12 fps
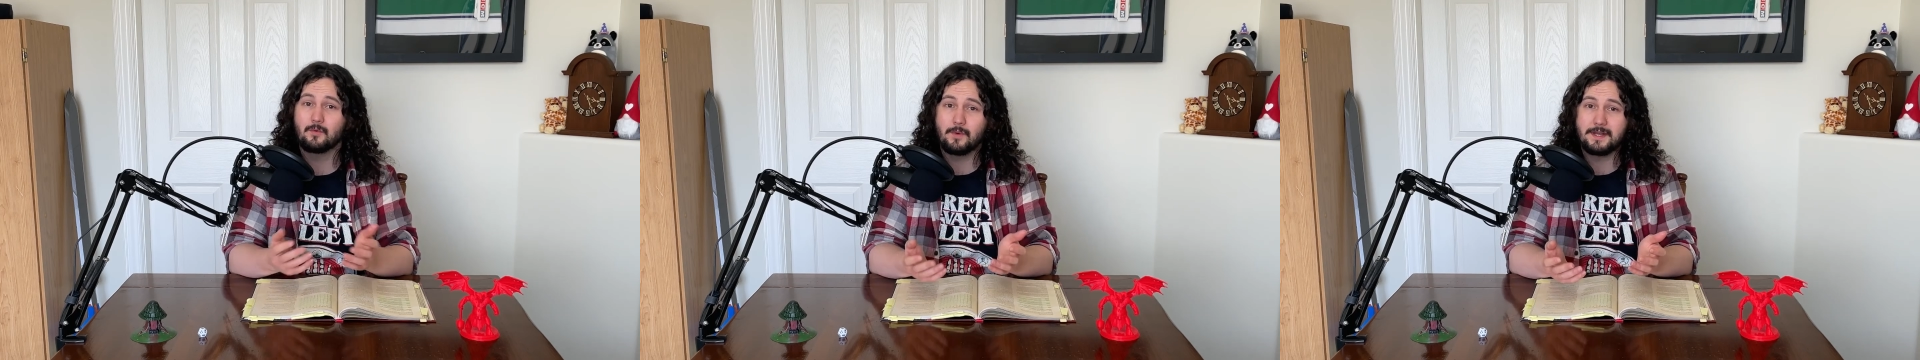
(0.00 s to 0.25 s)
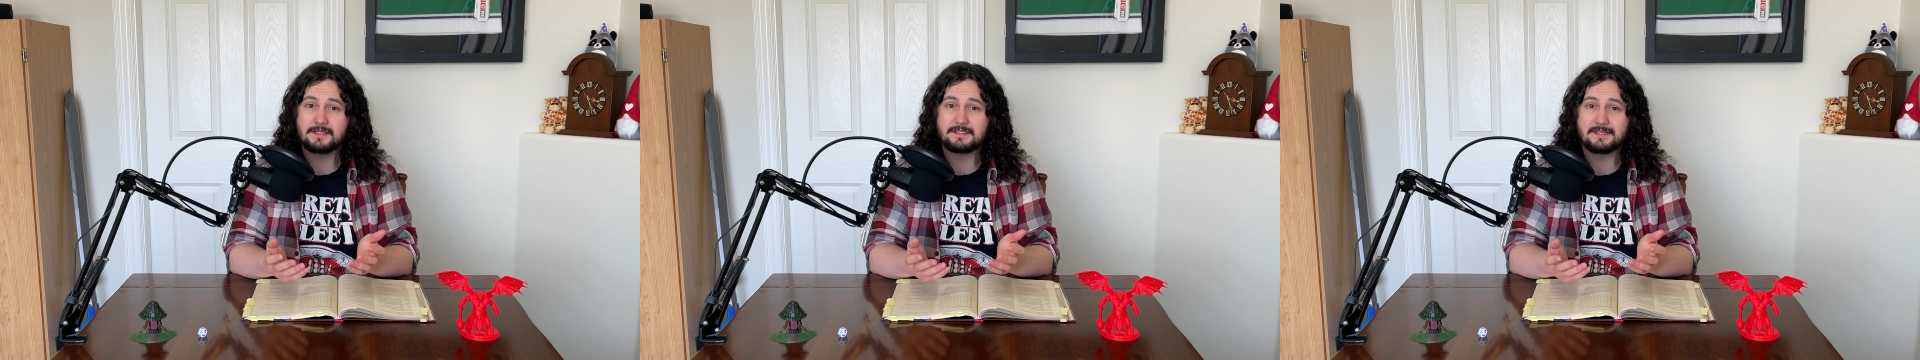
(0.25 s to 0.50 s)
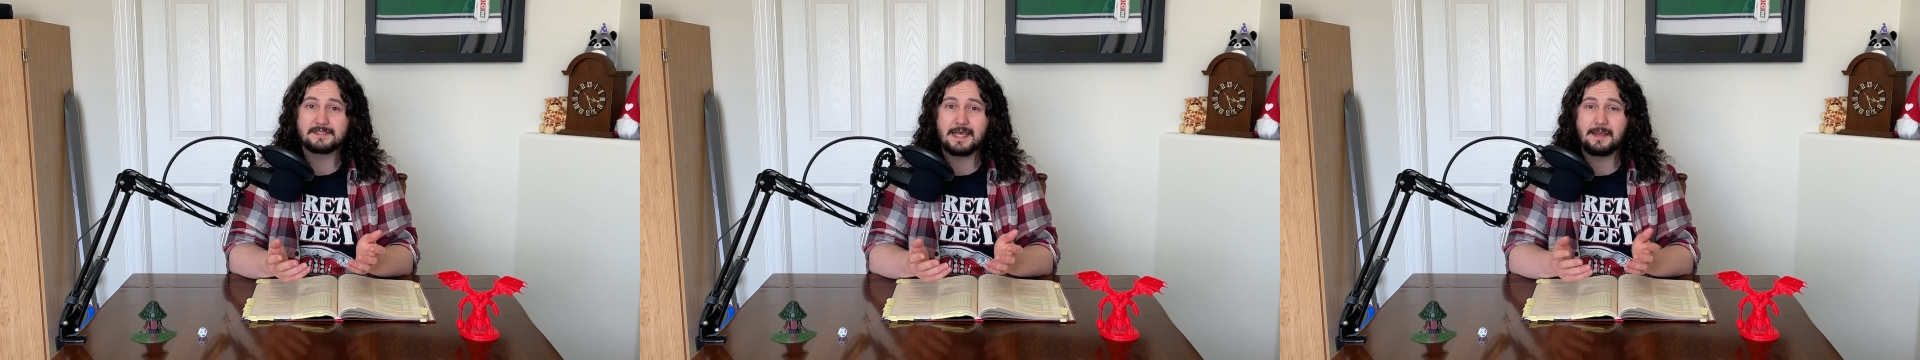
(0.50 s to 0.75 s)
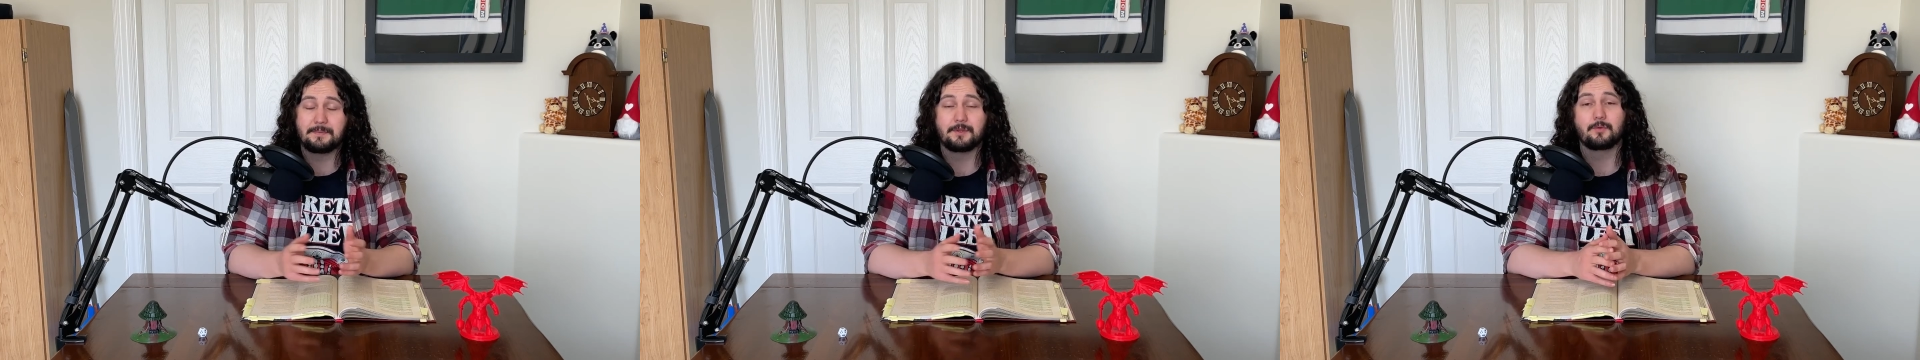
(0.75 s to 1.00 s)
When does this
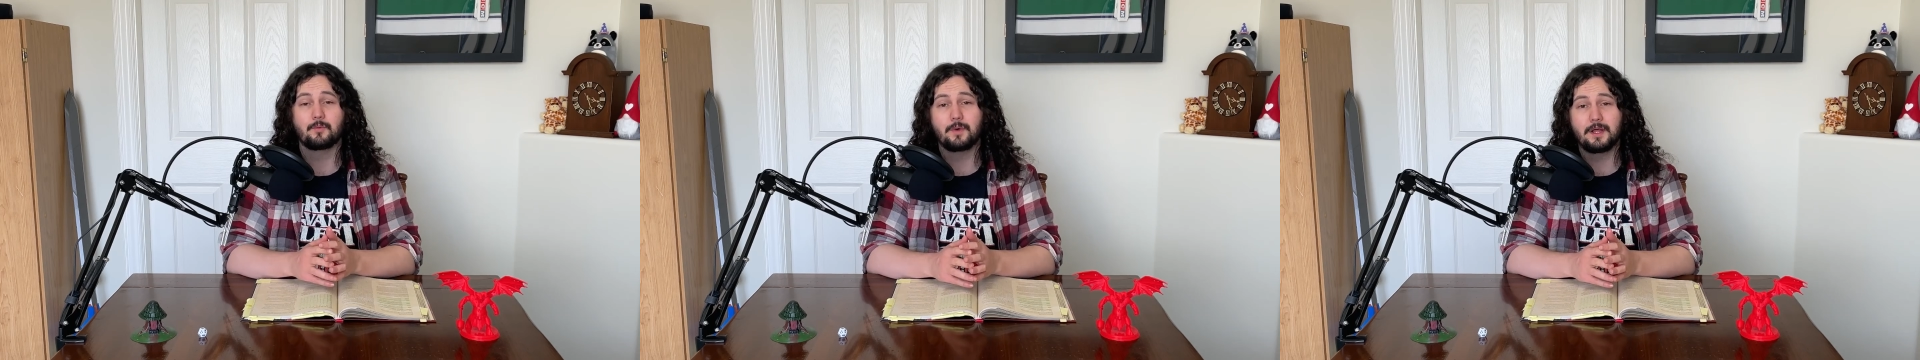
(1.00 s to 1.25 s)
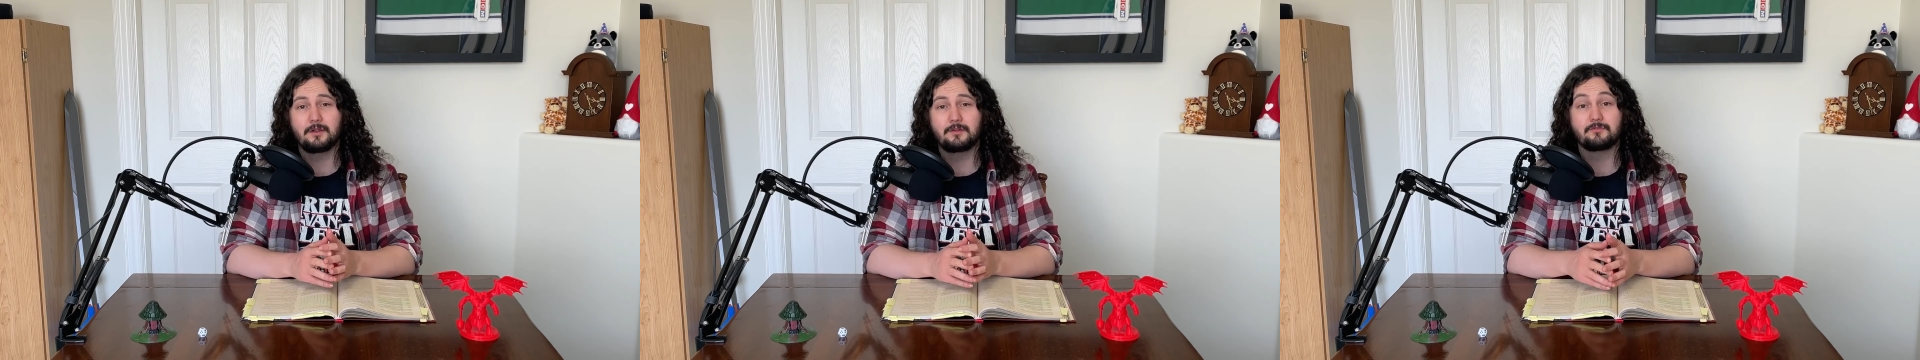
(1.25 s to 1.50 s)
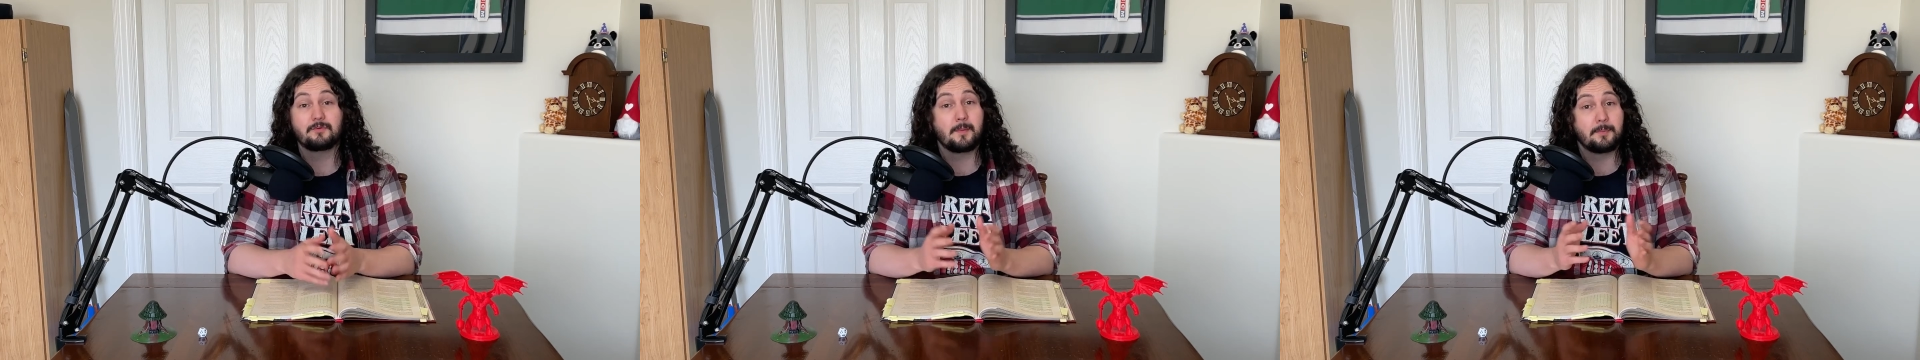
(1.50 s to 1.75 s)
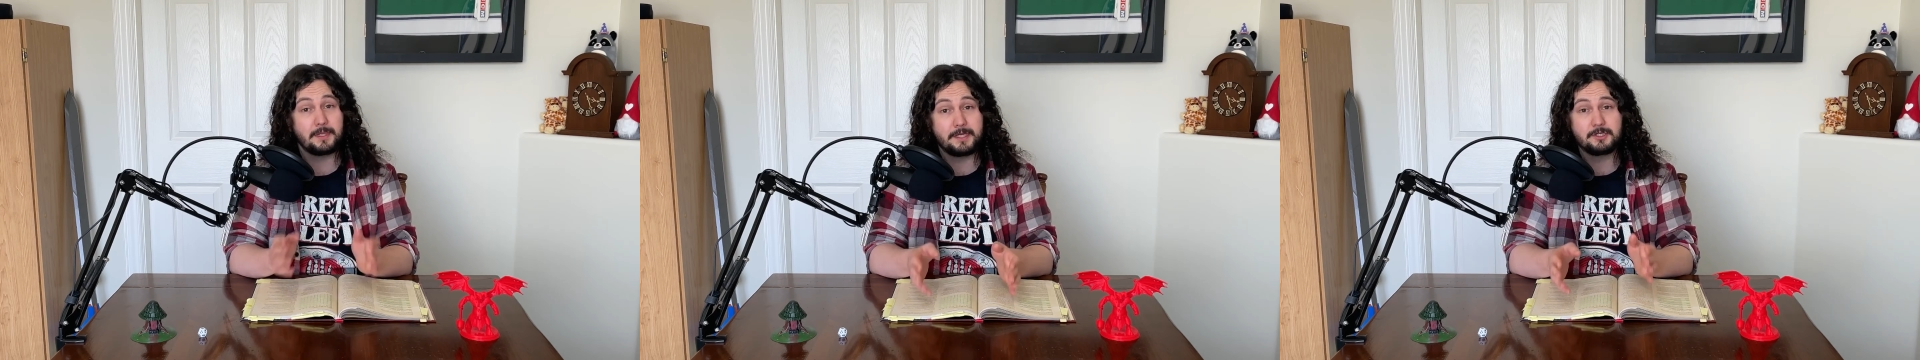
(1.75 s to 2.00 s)
happen? Well,
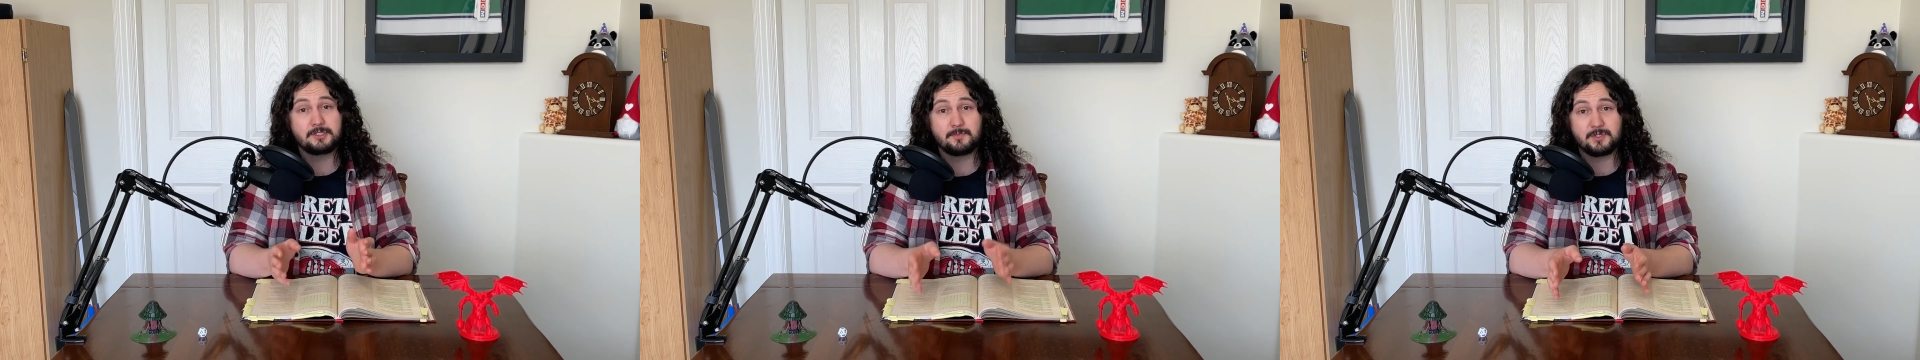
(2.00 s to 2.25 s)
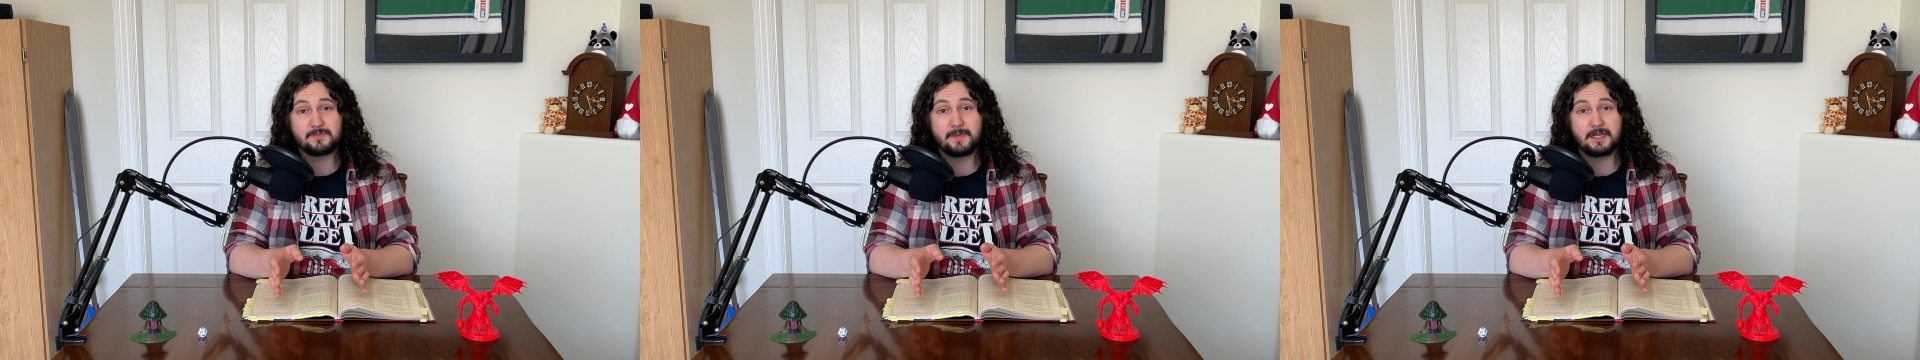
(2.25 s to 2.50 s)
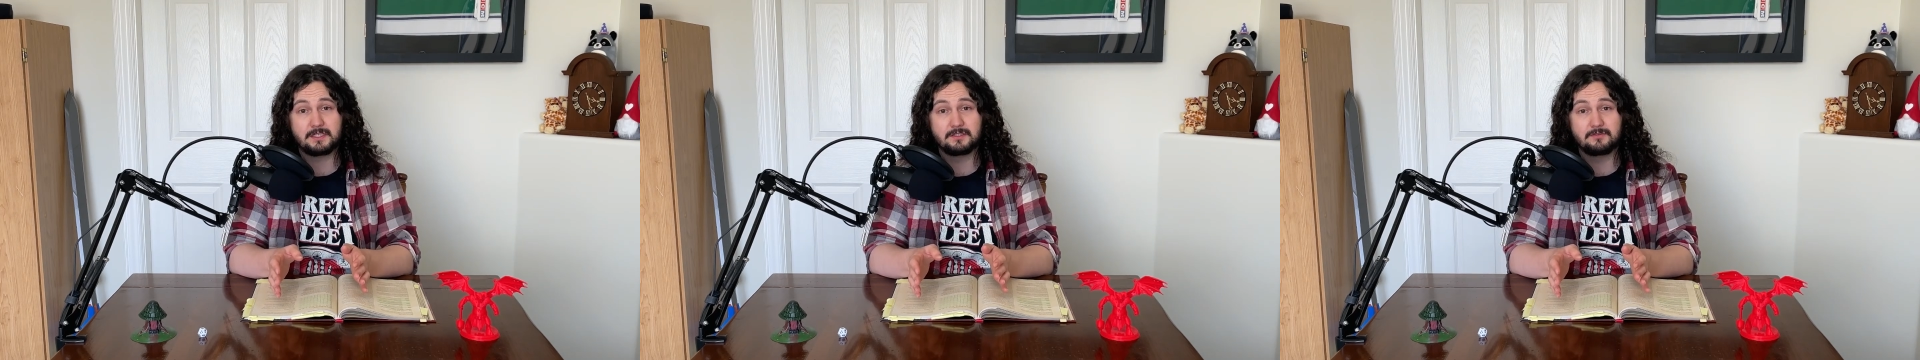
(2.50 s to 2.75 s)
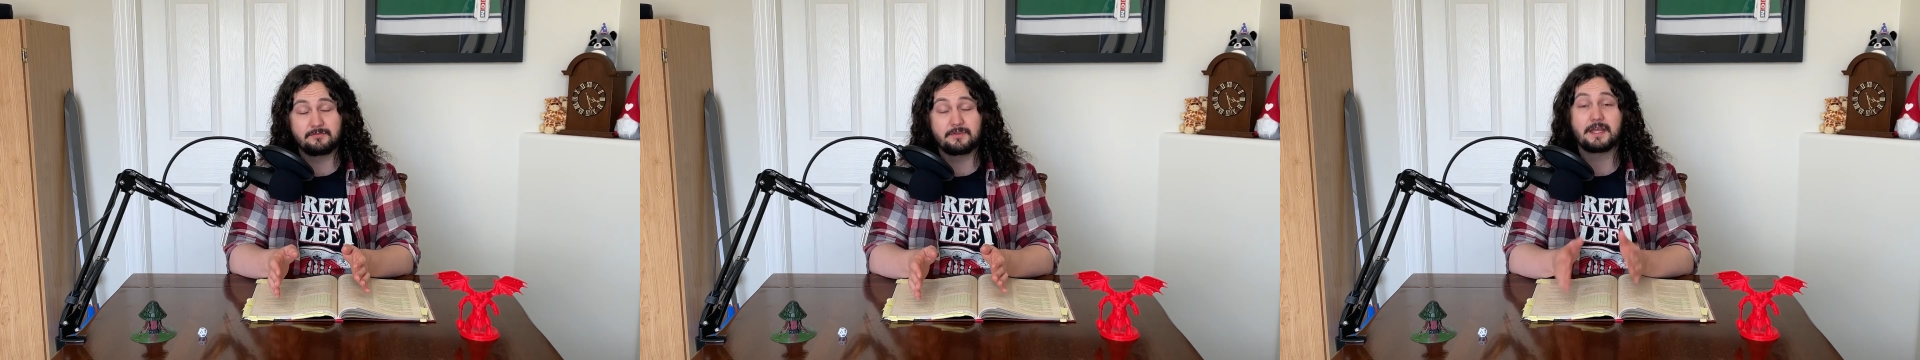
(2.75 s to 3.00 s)
from a player's perspective,